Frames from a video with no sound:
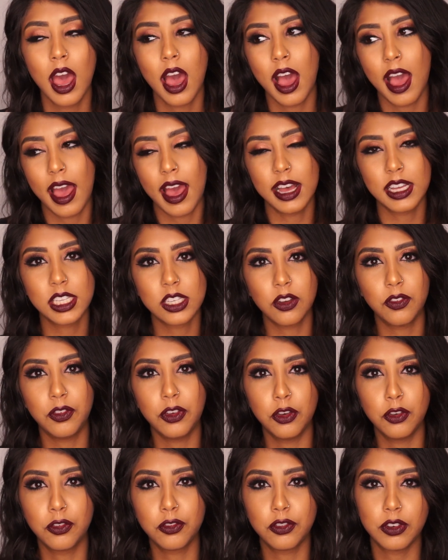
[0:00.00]
I asked a
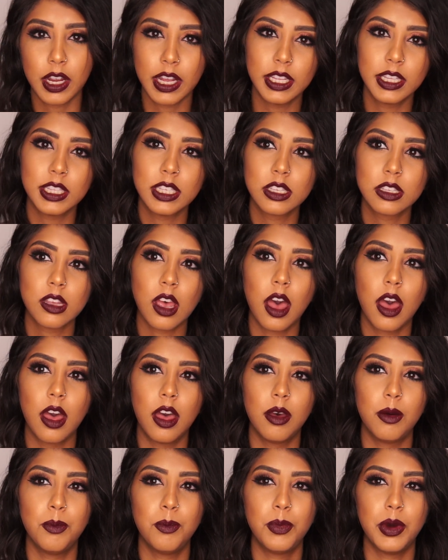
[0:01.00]
few friends,
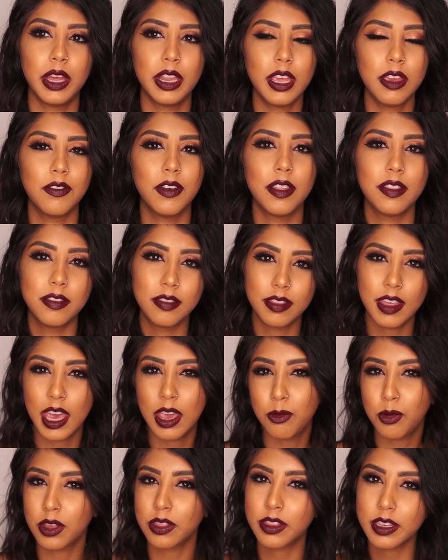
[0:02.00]
but even they
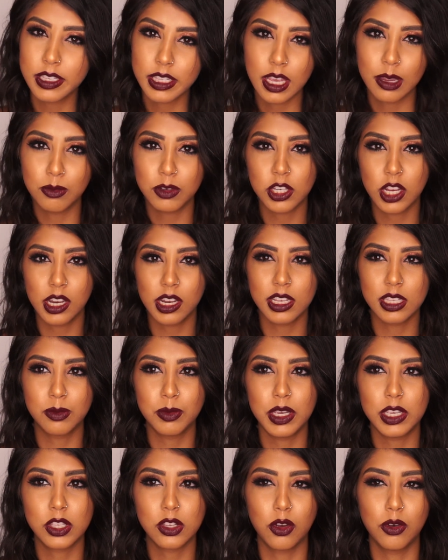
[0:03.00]
weren't the same shade as
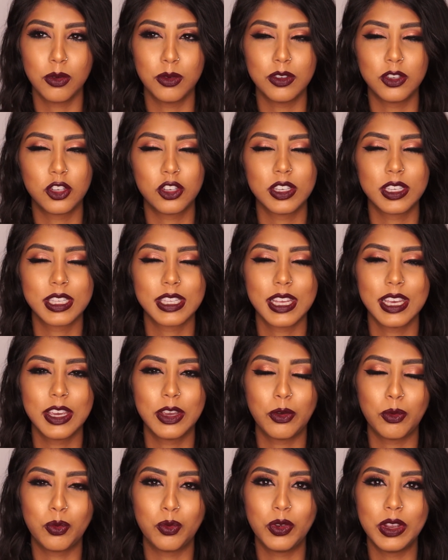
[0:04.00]
me, so I was just
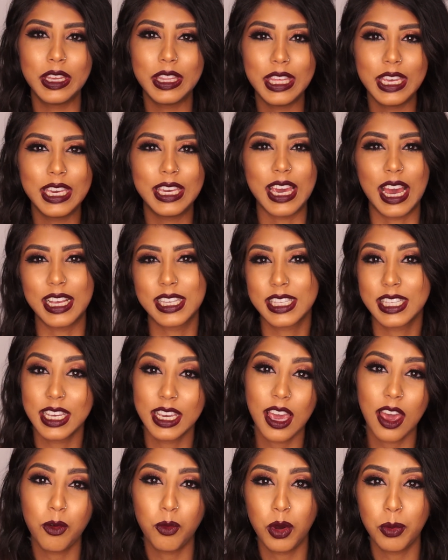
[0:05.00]
like really
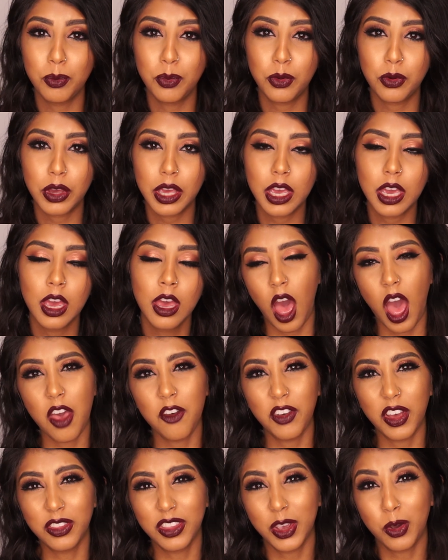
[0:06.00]
guessing at one point. I
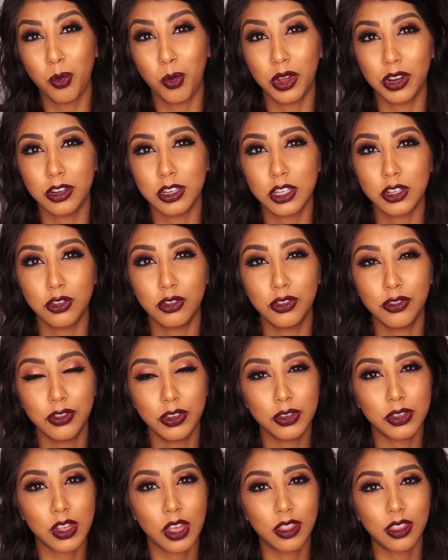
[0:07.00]
found like one or two
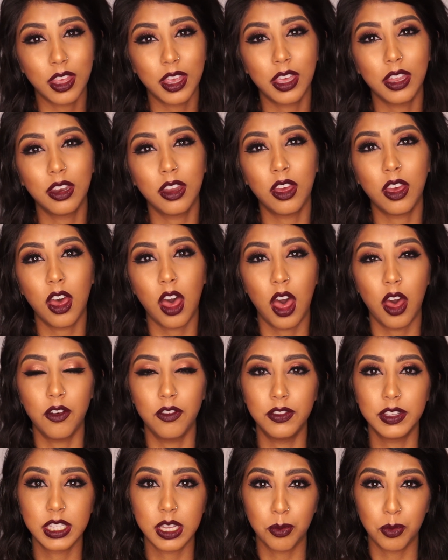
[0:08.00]
reviews online
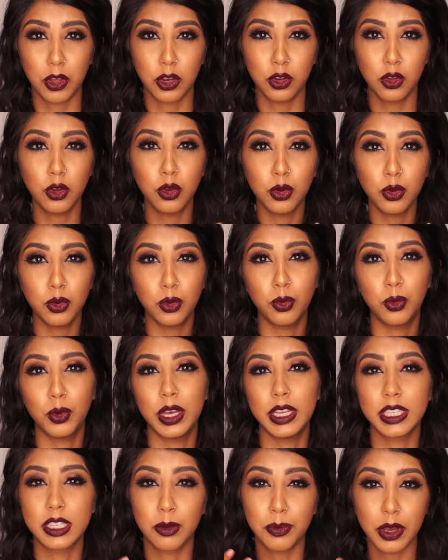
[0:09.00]
of someone who
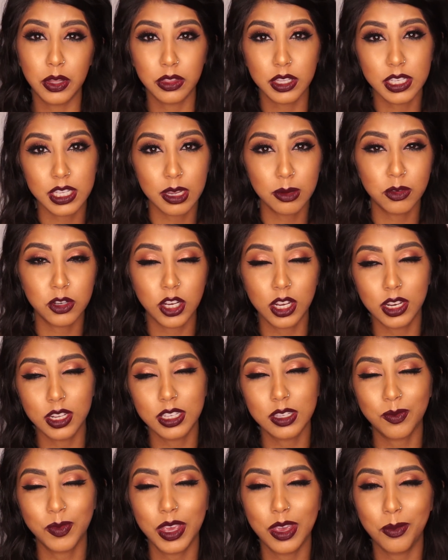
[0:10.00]
was about the same shade
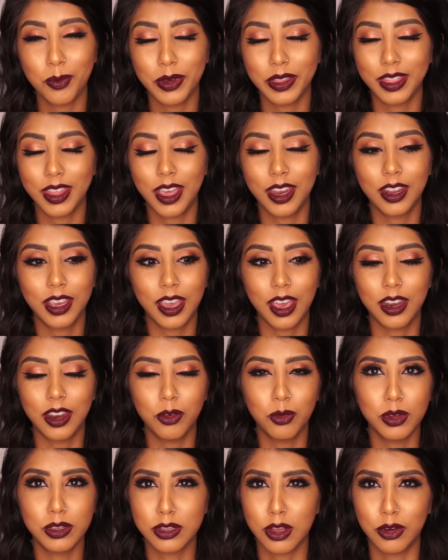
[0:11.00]
as me, but then again, it
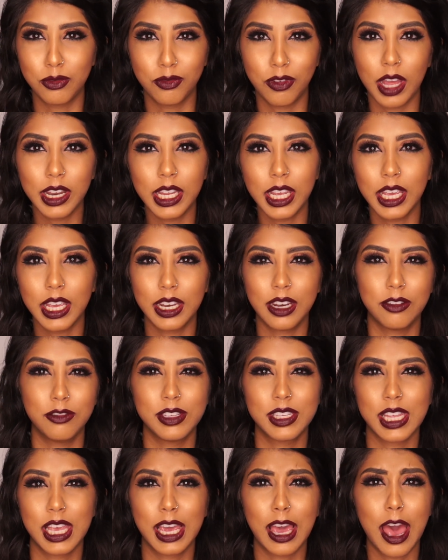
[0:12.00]
was on Reddit, and I
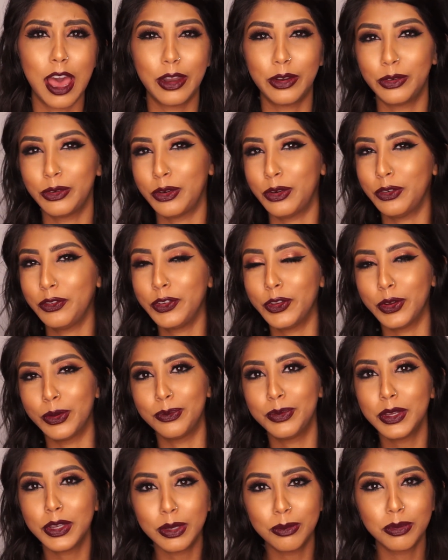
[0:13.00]
was like, I don't know if you're a
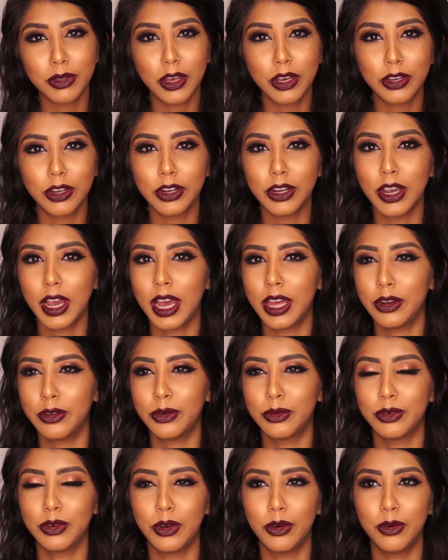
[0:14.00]
beauty blogger, I
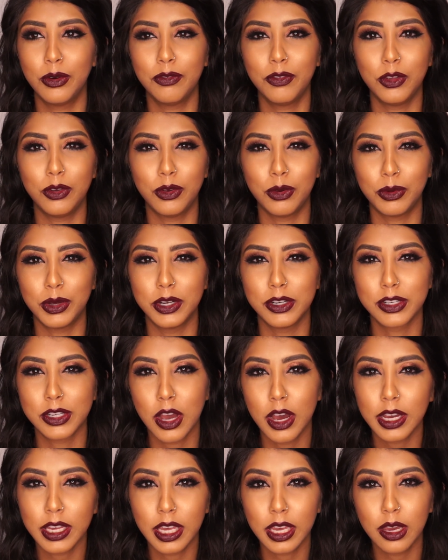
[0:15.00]
don't know if you know what you're
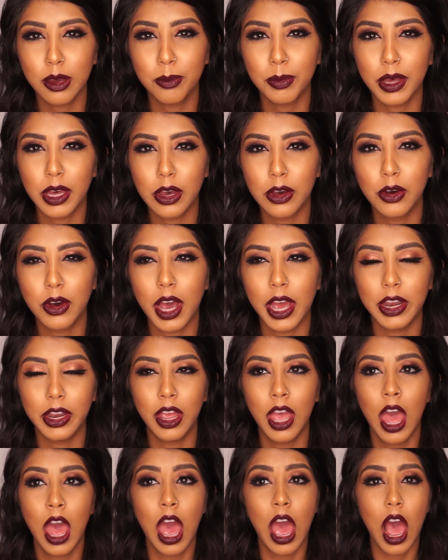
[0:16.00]
talking about,
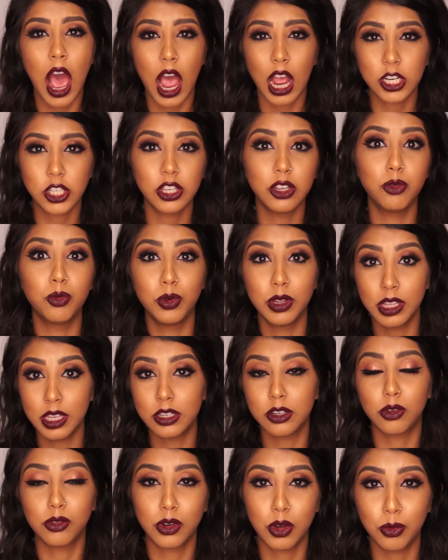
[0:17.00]
I actually really
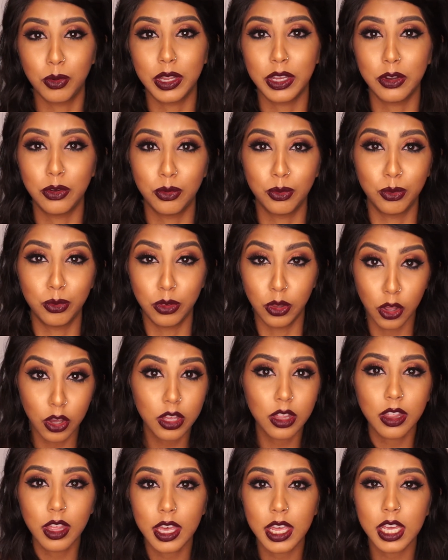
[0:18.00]
don't know what you
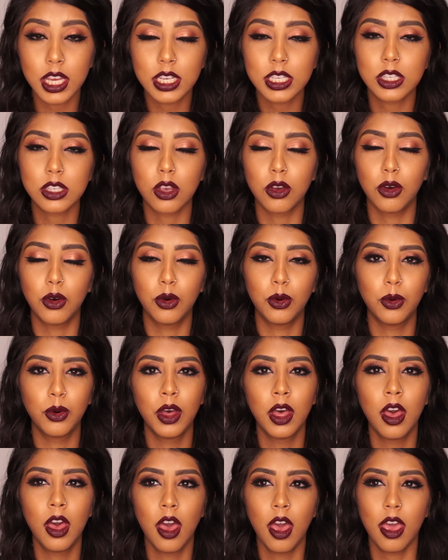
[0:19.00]
look like. So
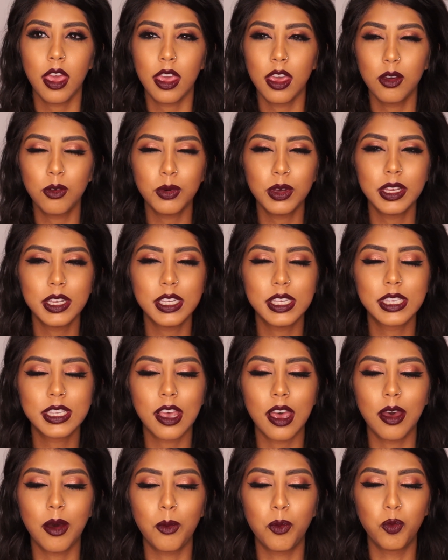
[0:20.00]
it was
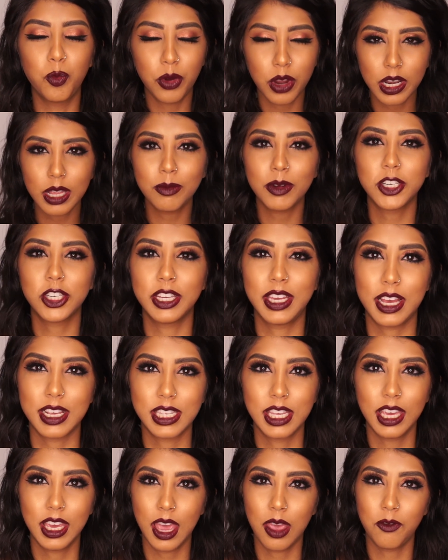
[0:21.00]
pretty much a
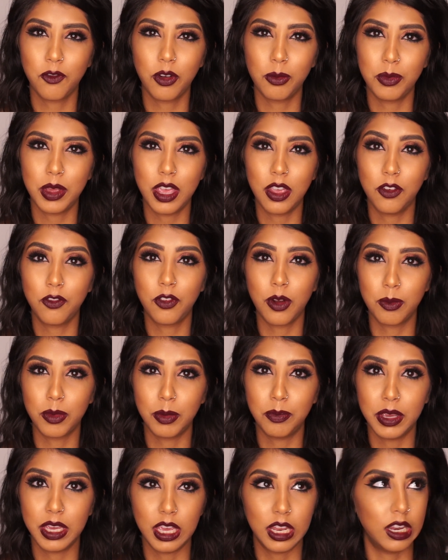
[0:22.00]
guessing game for me from the
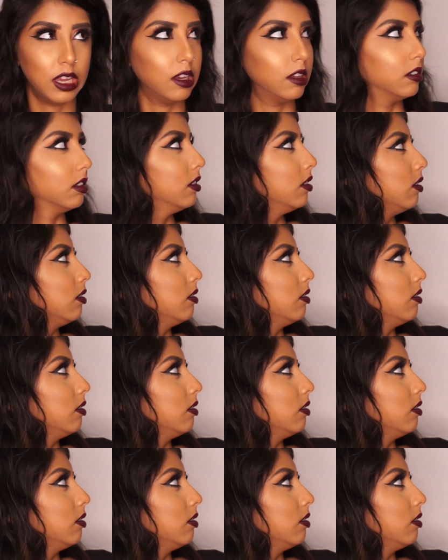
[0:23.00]
beginning.